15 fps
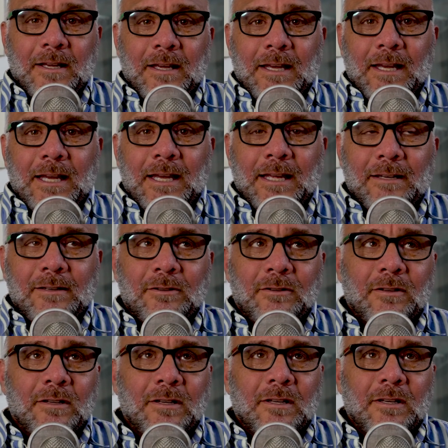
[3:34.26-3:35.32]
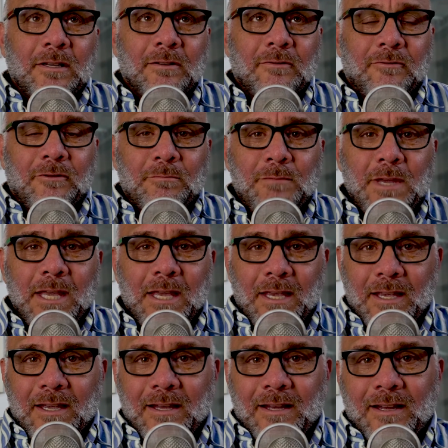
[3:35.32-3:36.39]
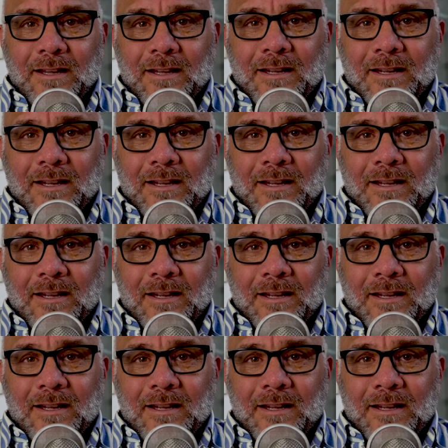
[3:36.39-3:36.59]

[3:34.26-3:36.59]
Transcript: And for me,